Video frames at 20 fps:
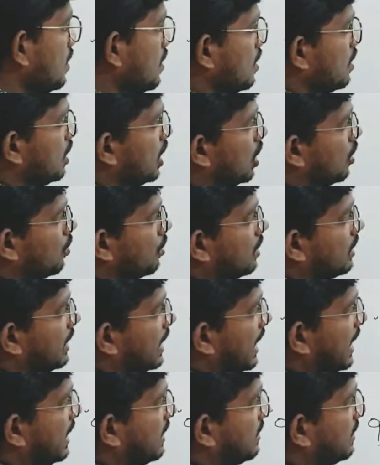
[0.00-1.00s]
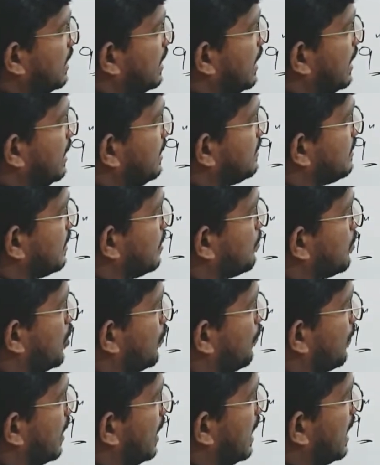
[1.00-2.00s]
now take the LCM
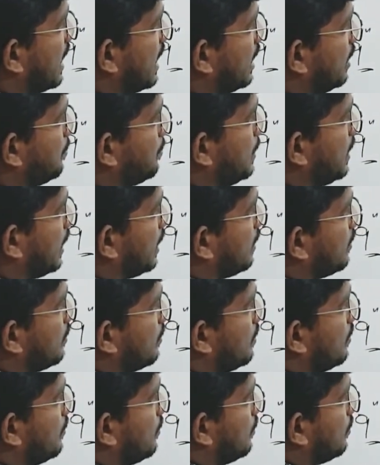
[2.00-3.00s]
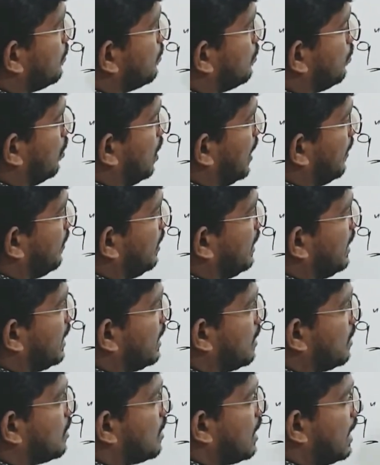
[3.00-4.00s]
of A and B. So I will
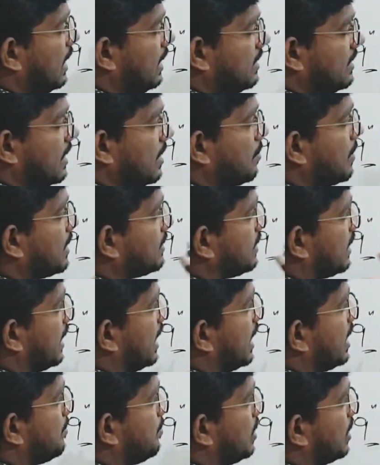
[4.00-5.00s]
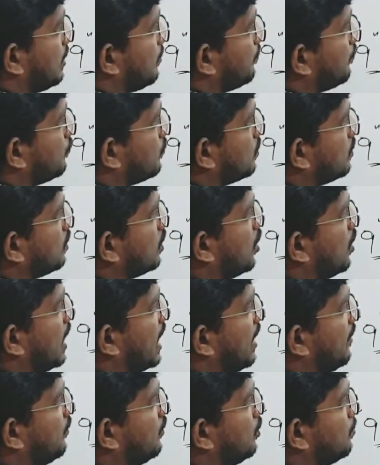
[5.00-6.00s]
take LCM as AB. Now I
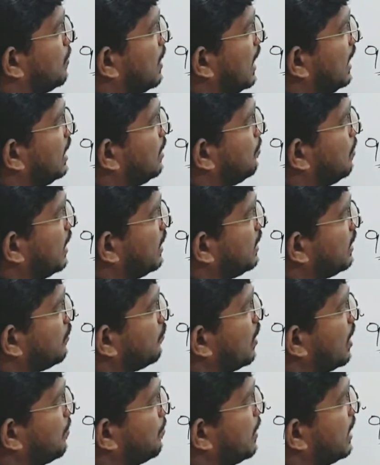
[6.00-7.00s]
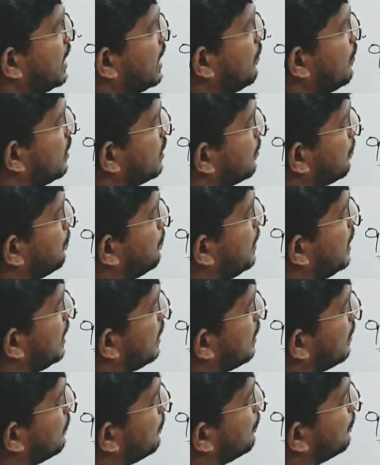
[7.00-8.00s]
have to multiply this 1 by A with
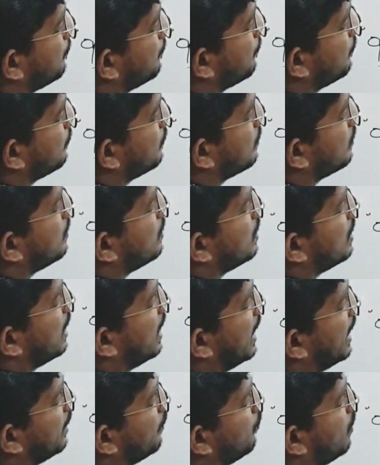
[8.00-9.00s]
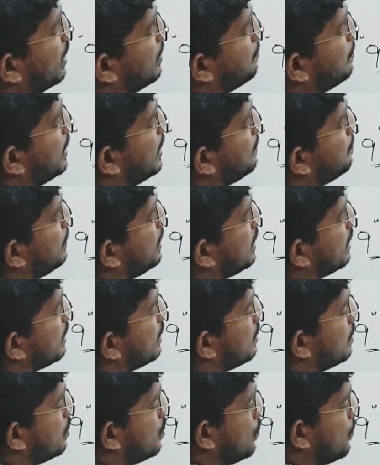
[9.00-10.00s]
B and 1 by
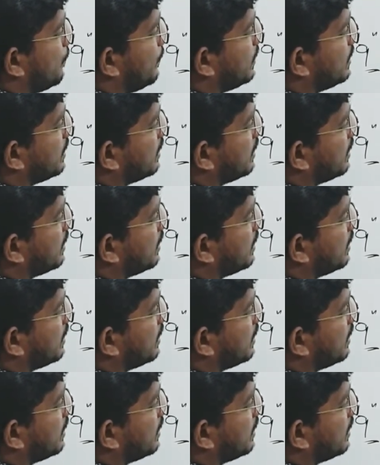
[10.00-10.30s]
B with